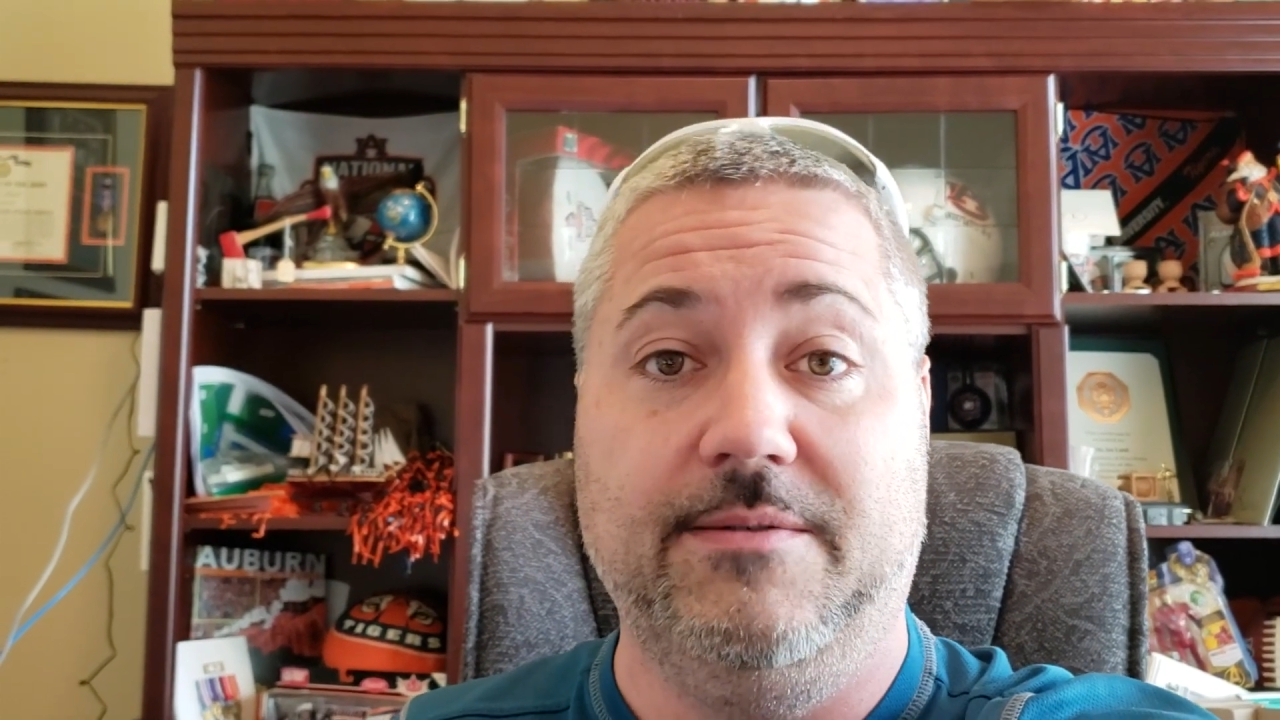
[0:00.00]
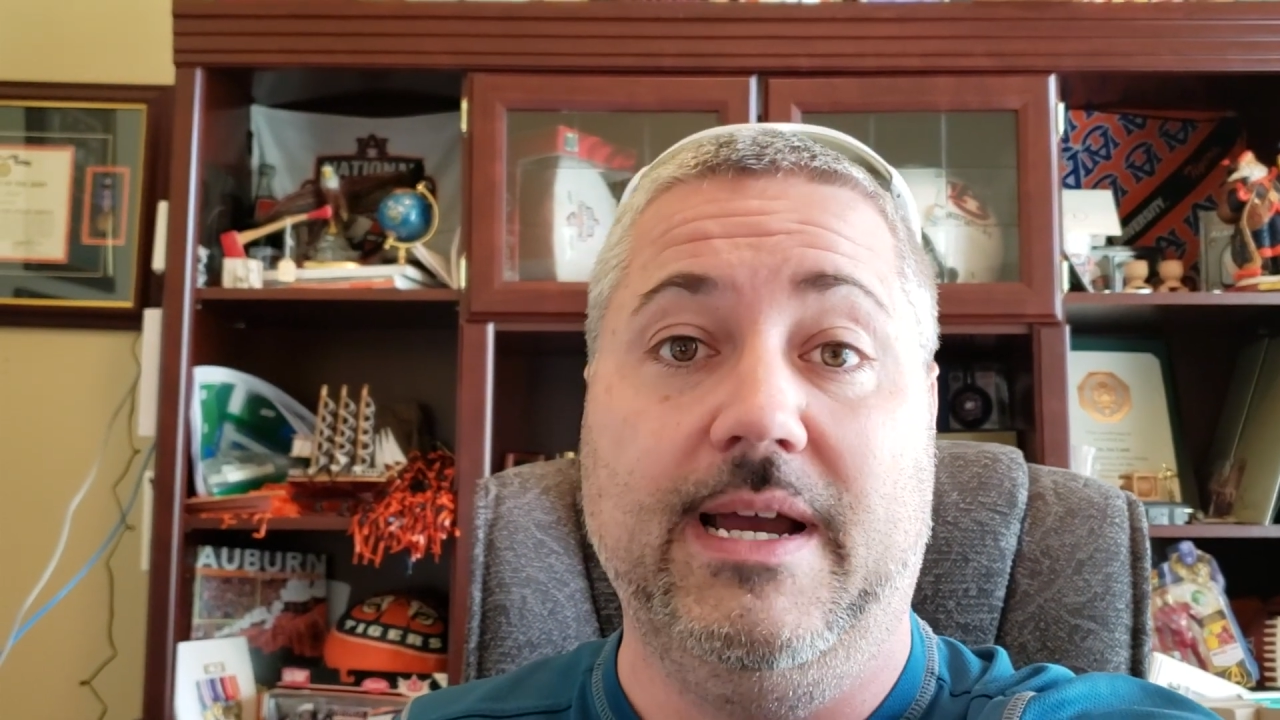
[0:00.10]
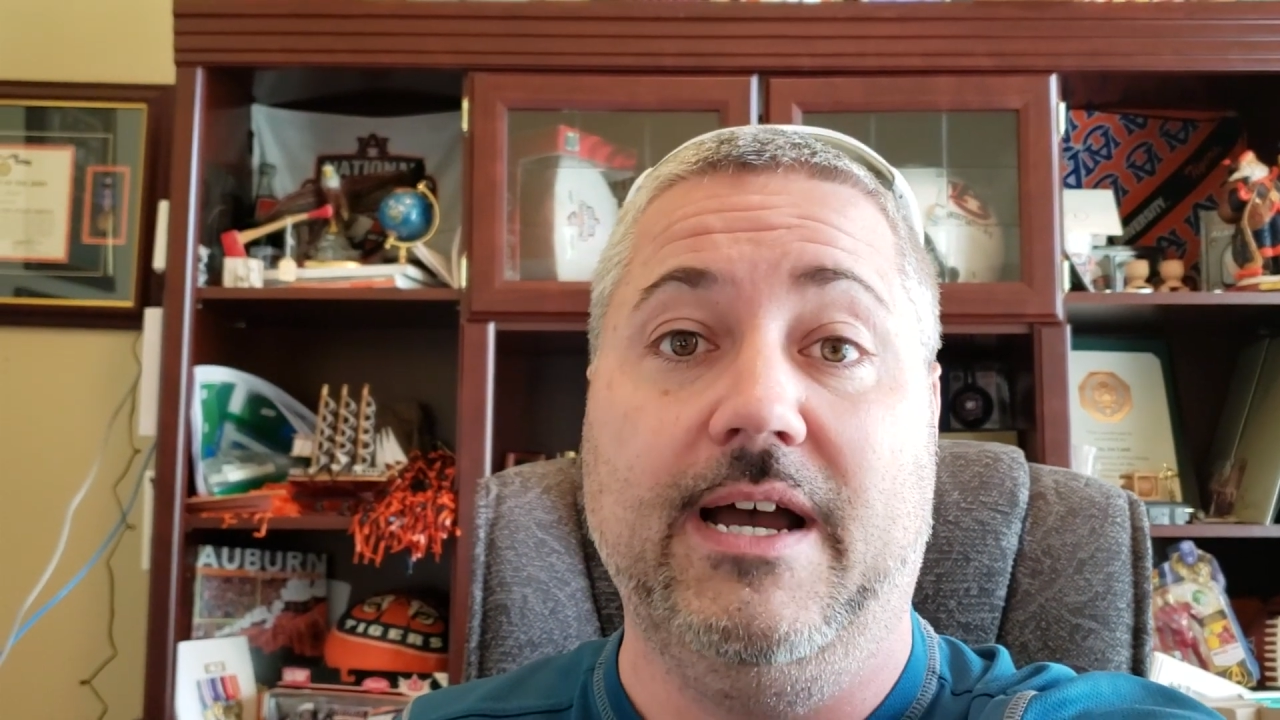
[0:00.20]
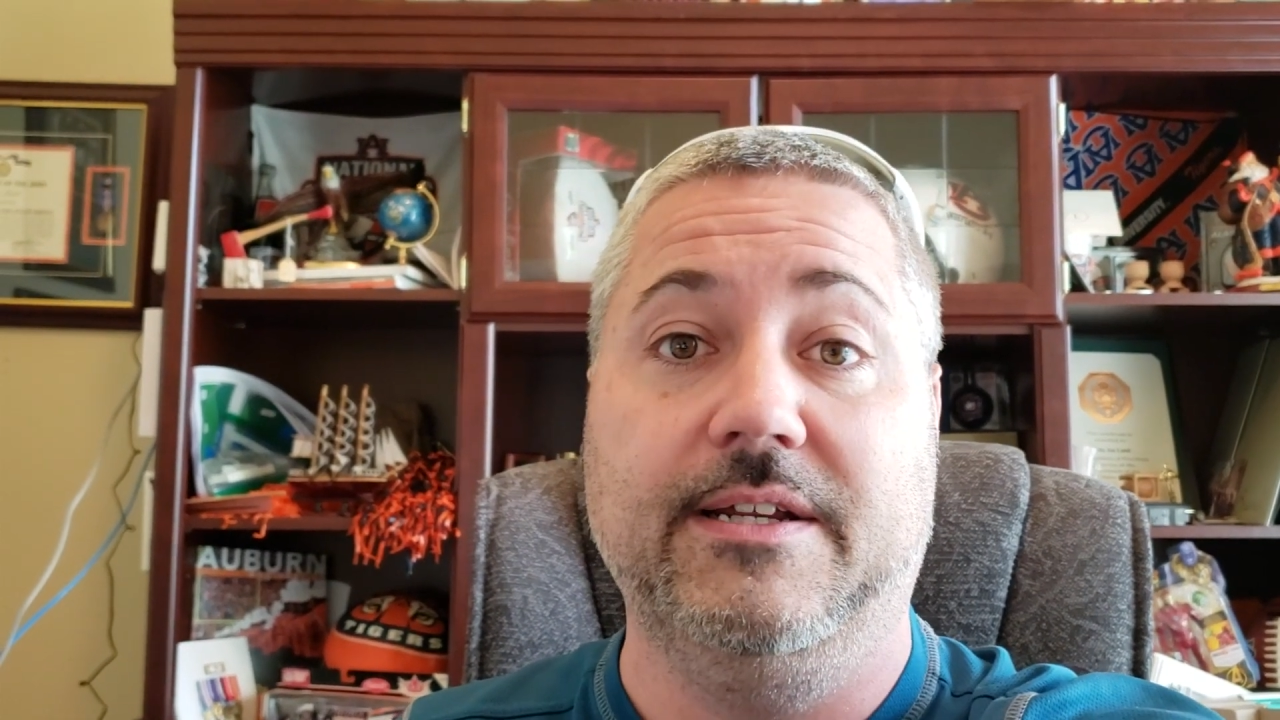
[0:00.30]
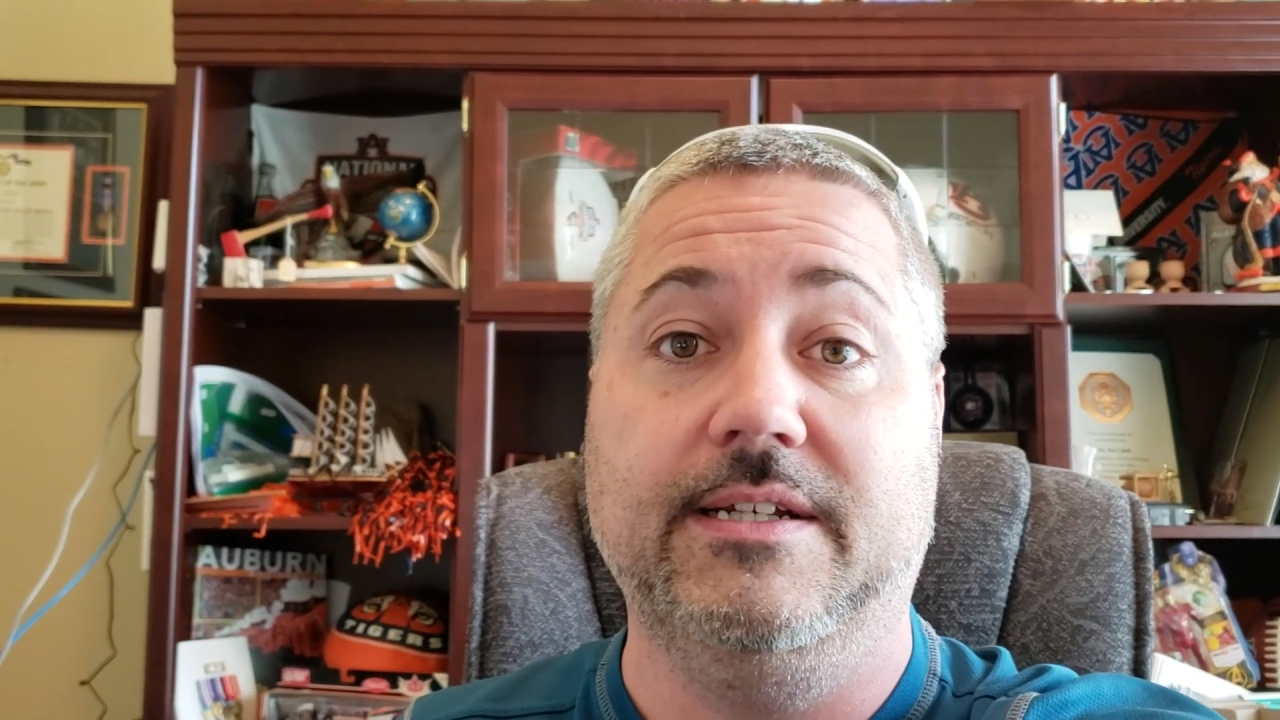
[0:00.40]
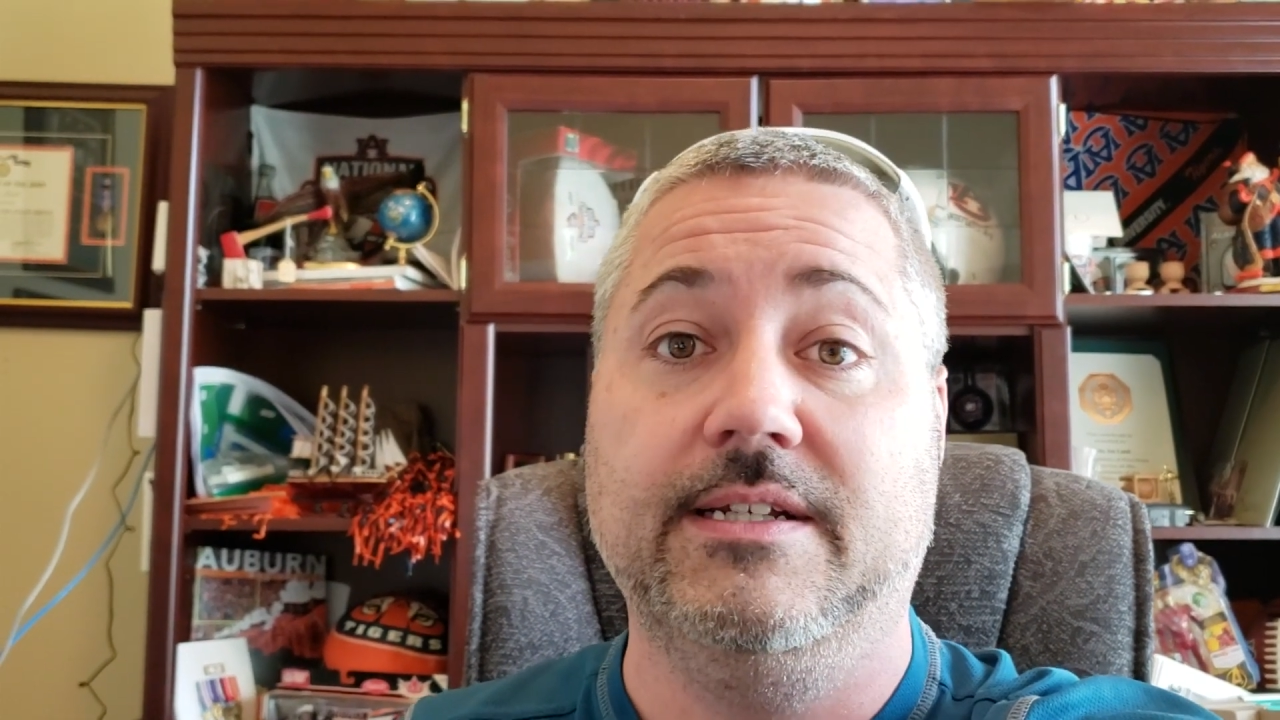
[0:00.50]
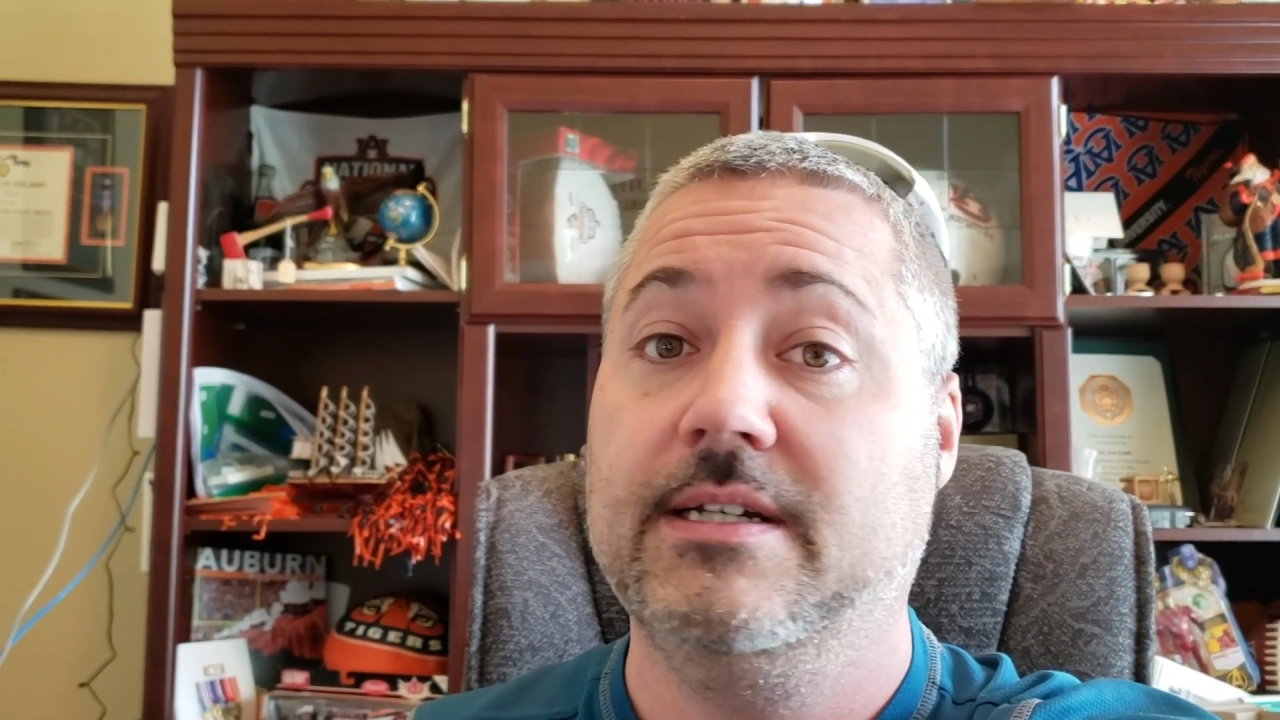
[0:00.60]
about it.